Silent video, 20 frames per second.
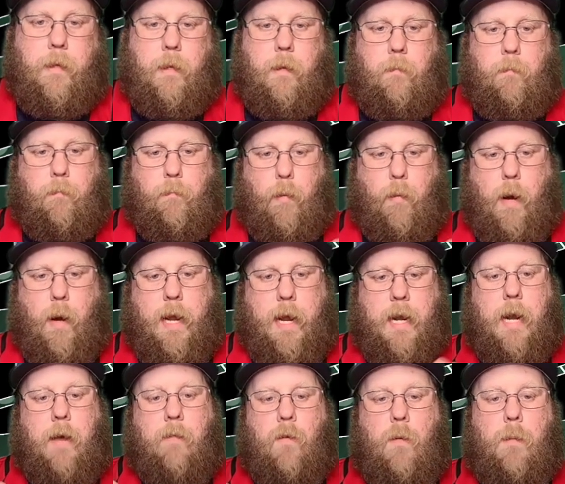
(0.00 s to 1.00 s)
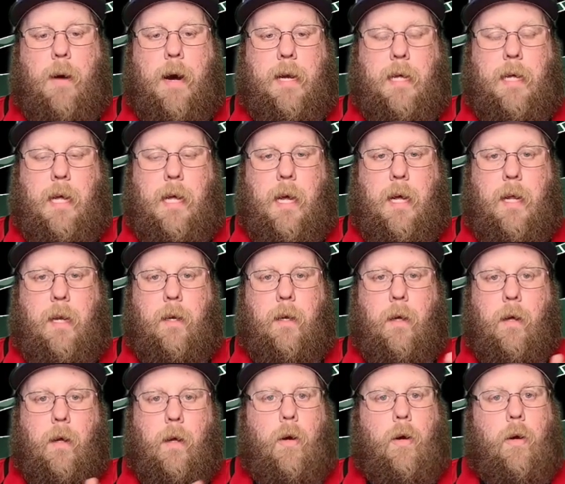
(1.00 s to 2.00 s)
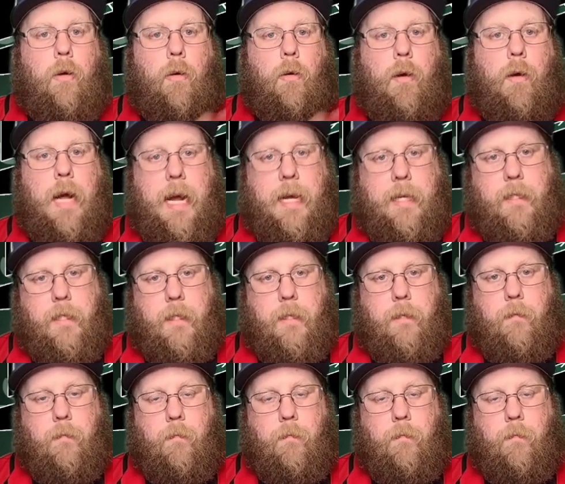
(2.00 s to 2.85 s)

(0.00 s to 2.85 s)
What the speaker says: bringing everybody in creates